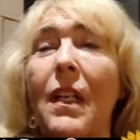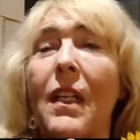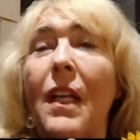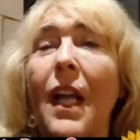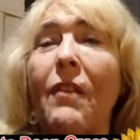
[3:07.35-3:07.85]

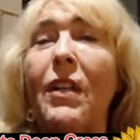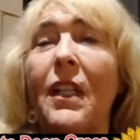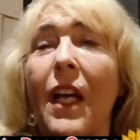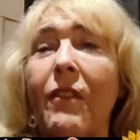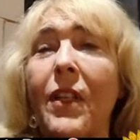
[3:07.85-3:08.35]
not even
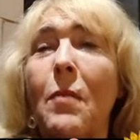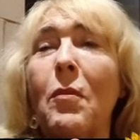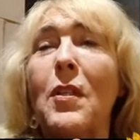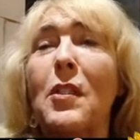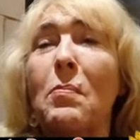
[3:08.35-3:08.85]
loving them,
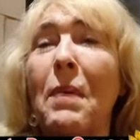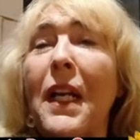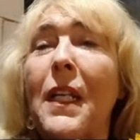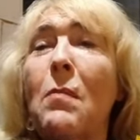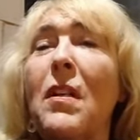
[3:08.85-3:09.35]

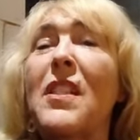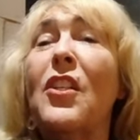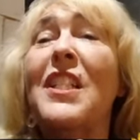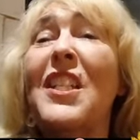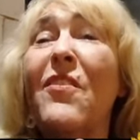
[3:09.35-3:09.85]
respecting them because they're
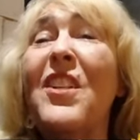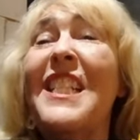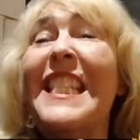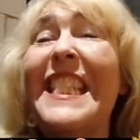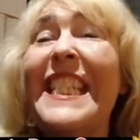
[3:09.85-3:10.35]
a different
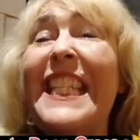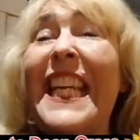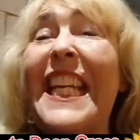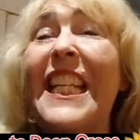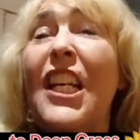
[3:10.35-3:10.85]

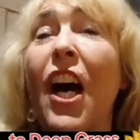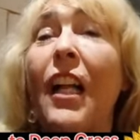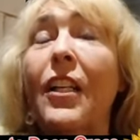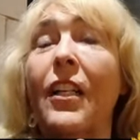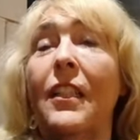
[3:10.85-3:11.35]
skin
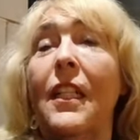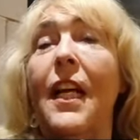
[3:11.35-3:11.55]
color,